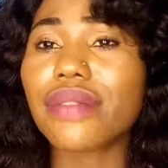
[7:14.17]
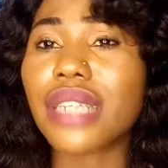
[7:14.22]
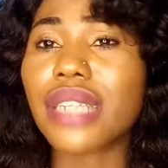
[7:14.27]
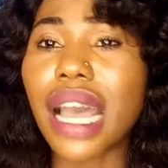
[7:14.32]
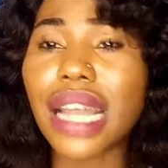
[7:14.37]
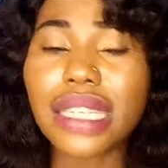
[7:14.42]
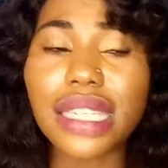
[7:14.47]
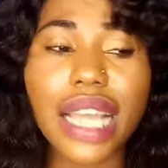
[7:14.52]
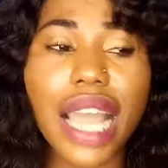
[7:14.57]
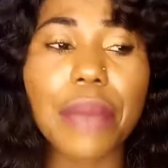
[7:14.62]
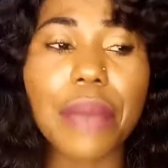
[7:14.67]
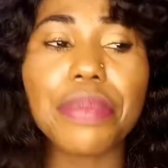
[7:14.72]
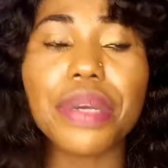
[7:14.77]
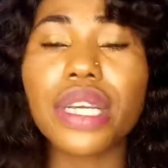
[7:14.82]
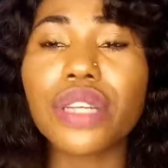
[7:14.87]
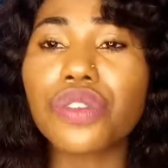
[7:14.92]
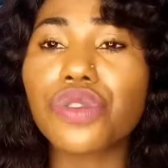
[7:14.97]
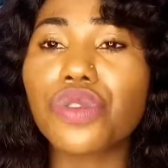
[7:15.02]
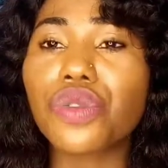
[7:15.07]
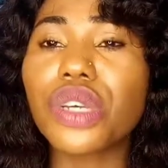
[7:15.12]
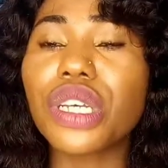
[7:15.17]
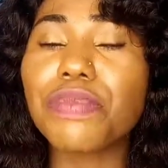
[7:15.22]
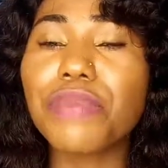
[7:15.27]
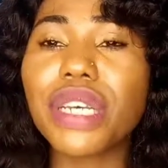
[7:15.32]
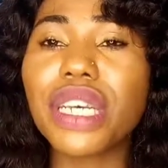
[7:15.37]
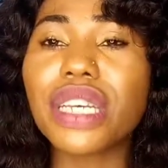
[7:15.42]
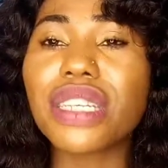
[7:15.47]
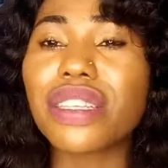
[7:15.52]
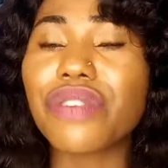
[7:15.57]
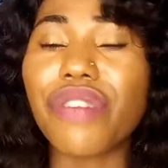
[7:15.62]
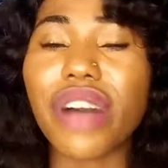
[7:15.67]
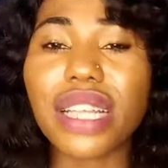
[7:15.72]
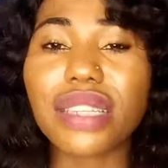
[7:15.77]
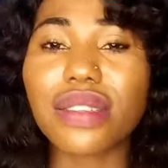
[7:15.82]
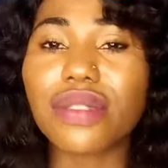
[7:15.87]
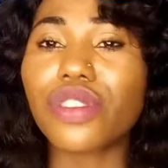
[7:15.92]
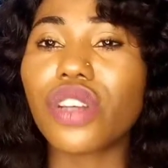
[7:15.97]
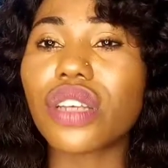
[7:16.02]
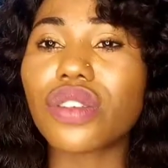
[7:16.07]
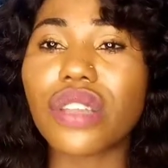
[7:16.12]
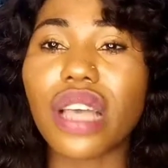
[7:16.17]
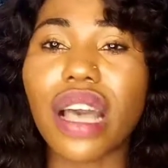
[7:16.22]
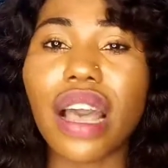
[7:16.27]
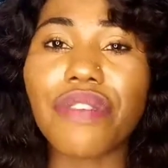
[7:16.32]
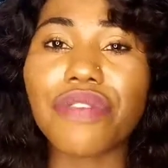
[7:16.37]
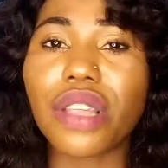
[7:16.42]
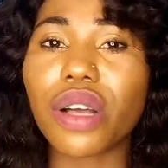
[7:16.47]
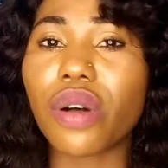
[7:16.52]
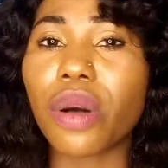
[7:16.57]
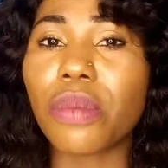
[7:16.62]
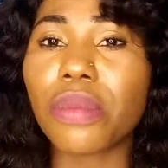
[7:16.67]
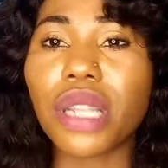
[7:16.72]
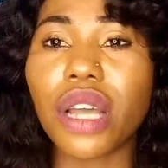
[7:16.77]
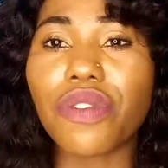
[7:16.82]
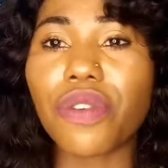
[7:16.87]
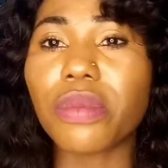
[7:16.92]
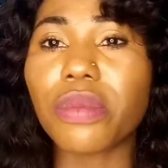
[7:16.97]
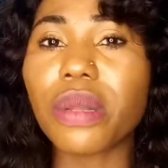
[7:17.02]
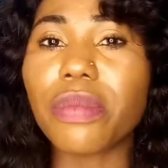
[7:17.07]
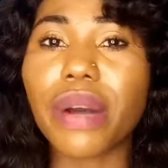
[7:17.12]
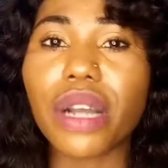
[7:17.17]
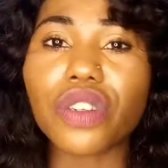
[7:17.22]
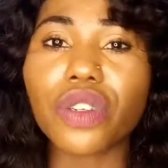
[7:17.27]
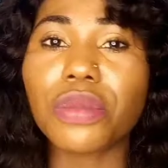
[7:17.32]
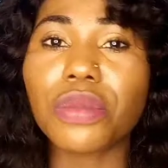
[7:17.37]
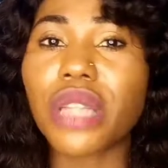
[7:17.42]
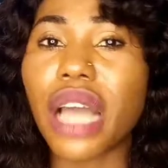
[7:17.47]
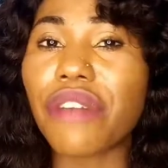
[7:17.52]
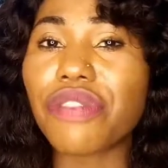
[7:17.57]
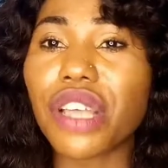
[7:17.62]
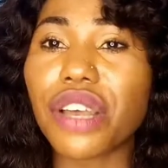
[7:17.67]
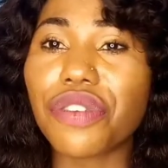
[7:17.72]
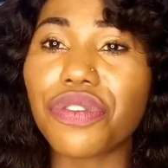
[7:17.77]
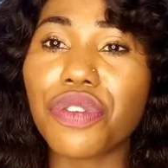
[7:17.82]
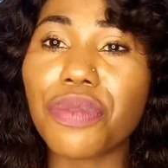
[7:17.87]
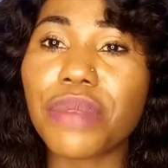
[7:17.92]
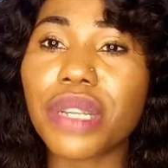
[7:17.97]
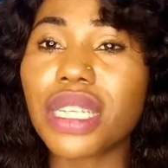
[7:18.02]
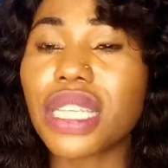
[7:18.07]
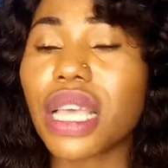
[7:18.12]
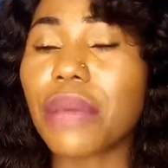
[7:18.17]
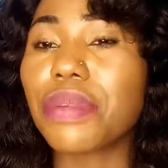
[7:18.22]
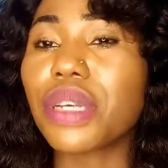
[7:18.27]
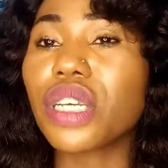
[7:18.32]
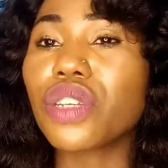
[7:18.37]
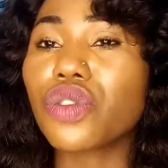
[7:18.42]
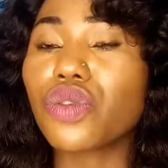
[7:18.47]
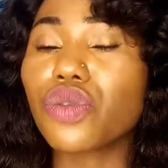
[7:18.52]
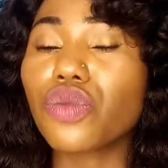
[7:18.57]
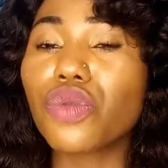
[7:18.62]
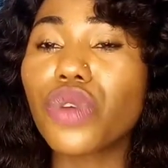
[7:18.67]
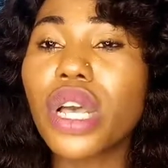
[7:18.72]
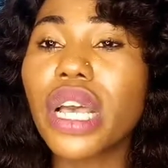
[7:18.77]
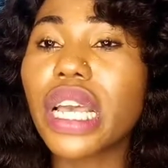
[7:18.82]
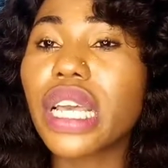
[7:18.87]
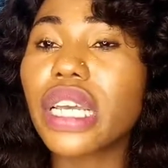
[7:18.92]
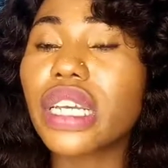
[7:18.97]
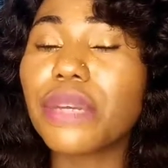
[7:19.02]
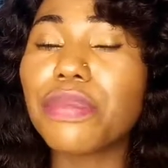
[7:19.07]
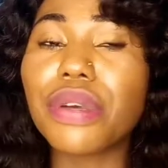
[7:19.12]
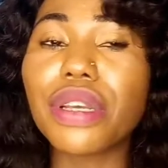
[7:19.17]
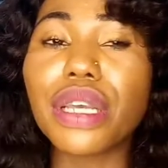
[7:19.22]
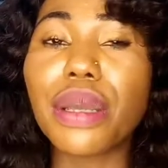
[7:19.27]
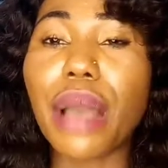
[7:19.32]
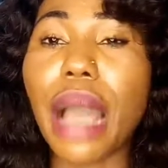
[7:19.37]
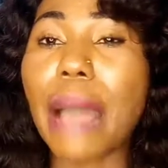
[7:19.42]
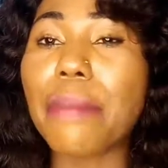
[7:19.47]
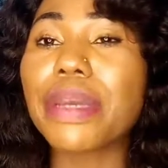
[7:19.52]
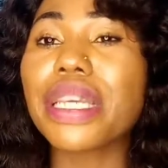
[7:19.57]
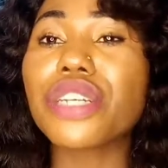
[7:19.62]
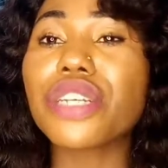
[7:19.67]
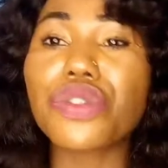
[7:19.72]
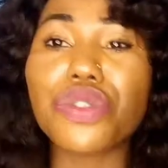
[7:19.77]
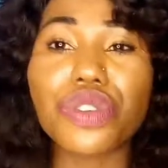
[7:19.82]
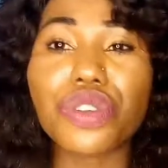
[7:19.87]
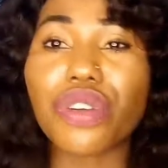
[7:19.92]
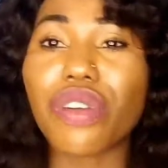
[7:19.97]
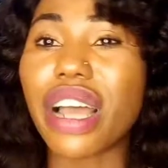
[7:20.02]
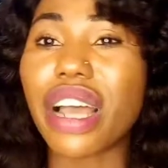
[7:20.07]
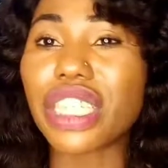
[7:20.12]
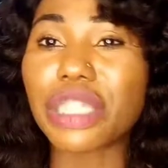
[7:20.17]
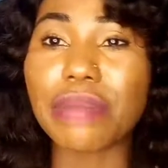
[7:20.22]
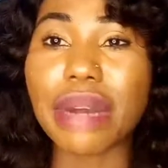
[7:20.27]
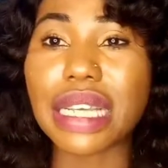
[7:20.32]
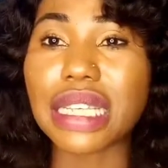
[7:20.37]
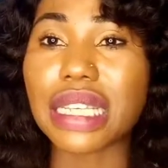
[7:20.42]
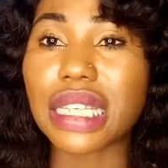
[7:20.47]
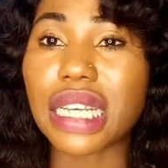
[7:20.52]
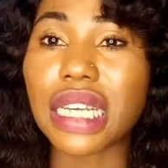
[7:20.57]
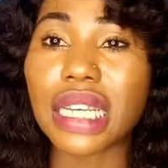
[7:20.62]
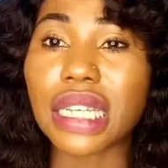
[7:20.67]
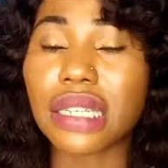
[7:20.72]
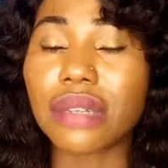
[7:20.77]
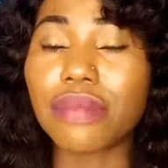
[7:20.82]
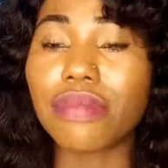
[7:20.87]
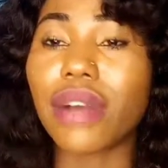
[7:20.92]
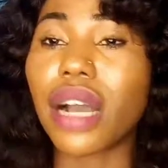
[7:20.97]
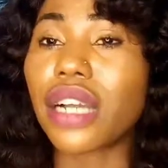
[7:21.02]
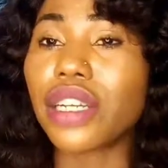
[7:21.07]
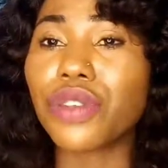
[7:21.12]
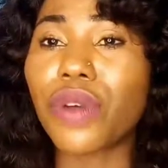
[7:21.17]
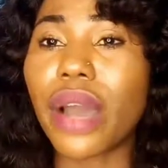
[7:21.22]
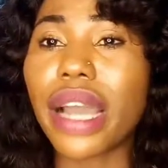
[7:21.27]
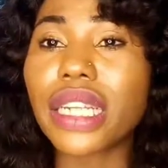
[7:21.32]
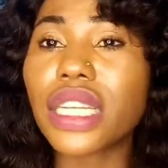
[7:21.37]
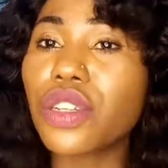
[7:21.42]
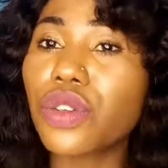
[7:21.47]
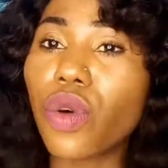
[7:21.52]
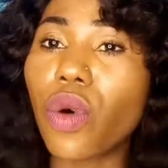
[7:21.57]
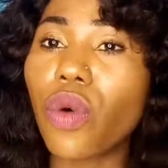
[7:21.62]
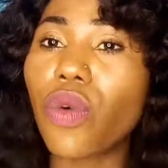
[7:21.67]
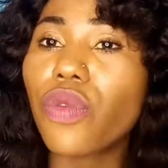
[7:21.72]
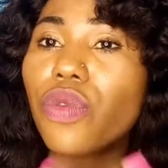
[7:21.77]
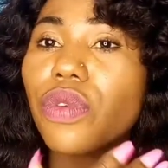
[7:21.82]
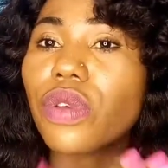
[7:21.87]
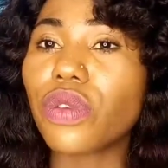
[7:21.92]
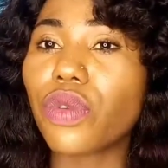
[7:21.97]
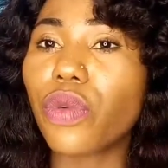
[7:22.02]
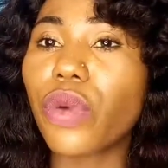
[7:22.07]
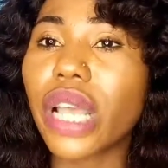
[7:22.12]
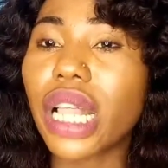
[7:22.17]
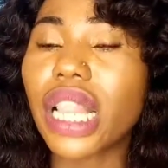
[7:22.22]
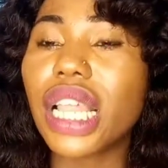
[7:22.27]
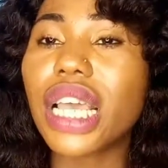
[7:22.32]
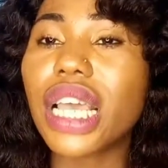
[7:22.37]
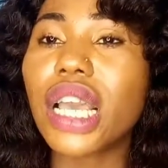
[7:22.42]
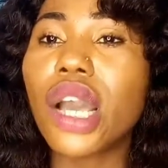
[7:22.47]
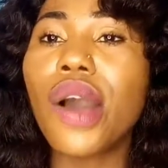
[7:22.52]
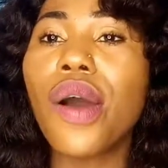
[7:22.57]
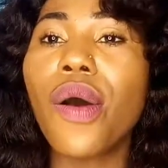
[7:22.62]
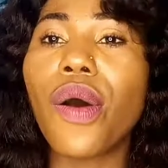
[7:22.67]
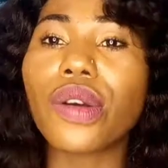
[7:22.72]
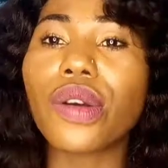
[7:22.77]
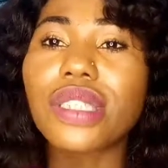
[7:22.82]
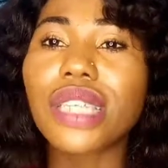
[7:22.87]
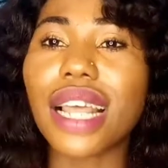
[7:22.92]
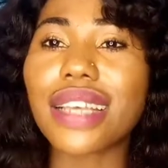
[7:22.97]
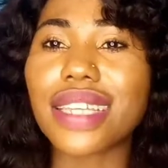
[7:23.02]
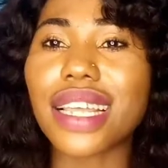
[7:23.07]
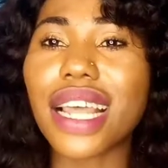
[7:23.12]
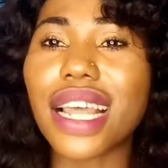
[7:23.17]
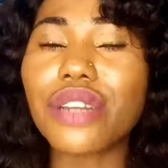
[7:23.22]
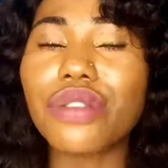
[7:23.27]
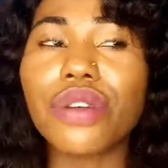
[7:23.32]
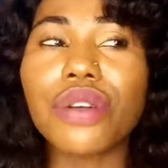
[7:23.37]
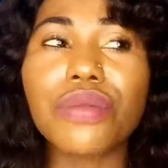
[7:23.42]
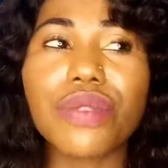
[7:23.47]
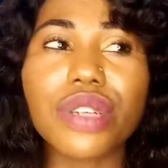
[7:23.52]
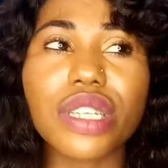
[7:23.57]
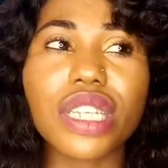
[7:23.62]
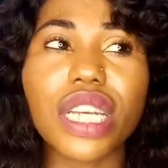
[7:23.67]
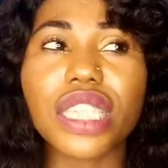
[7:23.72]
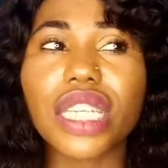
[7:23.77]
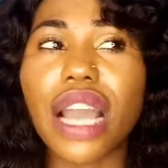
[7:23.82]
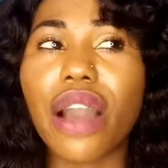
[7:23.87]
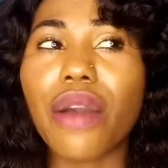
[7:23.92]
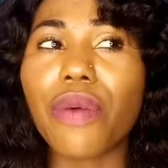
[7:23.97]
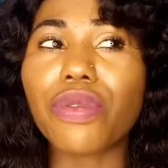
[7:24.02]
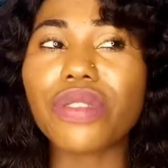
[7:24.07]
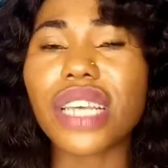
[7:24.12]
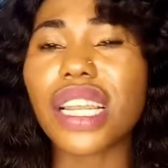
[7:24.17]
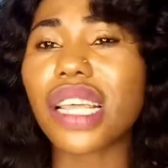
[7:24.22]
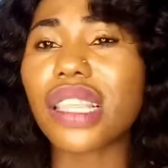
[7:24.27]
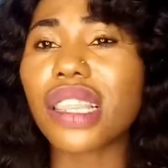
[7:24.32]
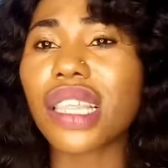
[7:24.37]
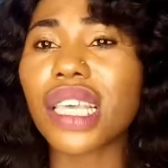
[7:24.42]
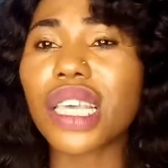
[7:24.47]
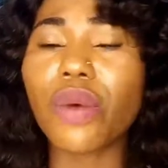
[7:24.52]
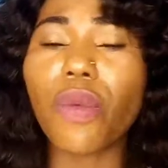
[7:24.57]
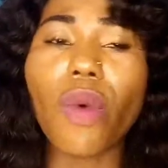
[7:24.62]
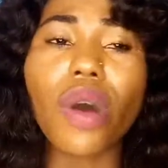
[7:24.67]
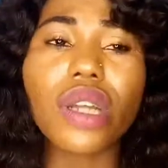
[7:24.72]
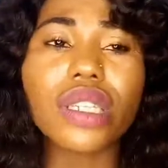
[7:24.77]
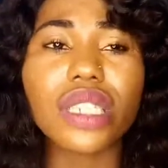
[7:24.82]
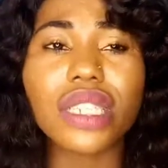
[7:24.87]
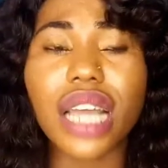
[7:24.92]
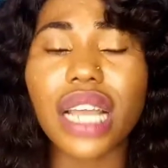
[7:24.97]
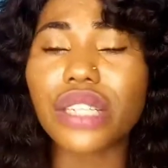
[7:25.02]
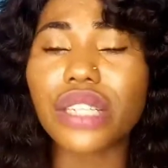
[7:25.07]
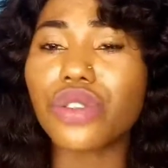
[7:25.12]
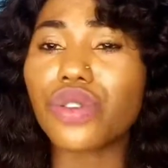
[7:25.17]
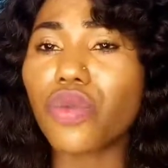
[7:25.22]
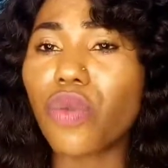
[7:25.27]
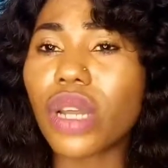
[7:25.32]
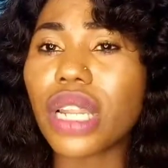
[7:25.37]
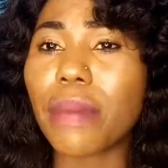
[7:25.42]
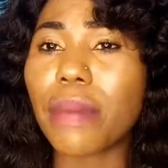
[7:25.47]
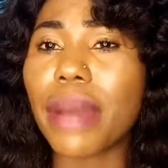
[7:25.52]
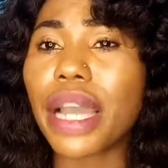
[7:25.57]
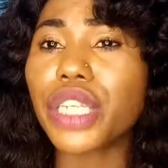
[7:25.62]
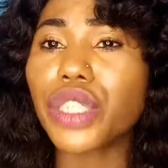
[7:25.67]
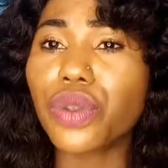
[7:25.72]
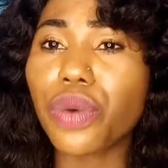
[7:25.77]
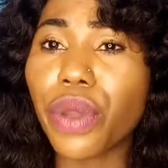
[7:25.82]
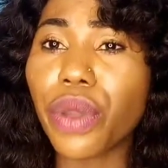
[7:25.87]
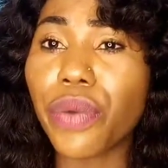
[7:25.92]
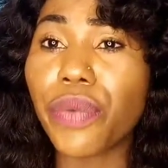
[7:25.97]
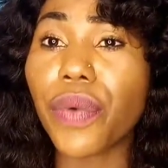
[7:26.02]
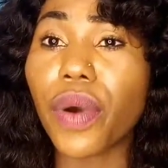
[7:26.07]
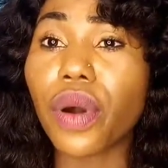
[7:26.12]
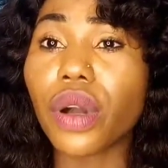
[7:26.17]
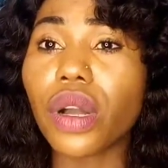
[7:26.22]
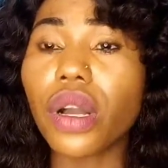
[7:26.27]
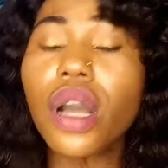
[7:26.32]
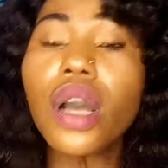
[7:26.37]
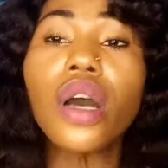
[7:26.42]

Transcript: that day in fact, just after coming out from the bathroom, after a few minutes, I begin to scratch my skin. I didn't know quickly until I started doing research. I started thinking, what did I do? What am I doing wrong?